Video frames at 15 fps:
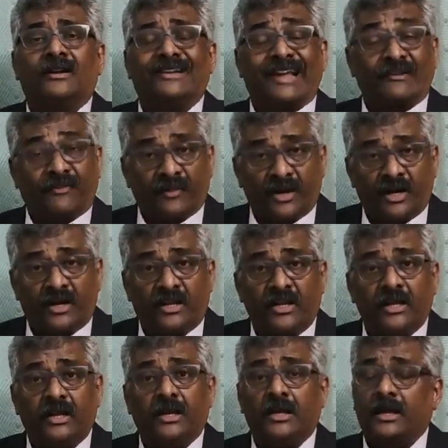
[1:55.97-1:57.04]

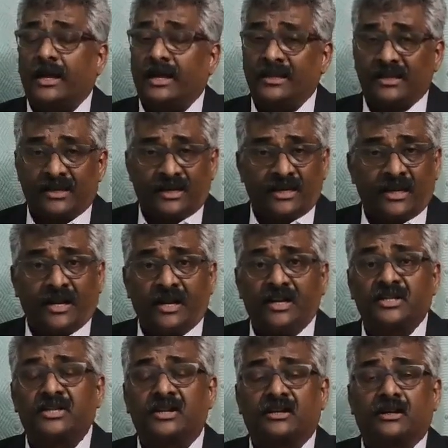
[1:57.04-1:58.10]
definitely either in
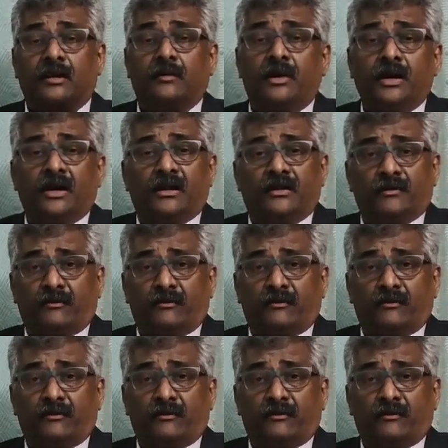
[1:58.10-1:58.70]
English or Tamil,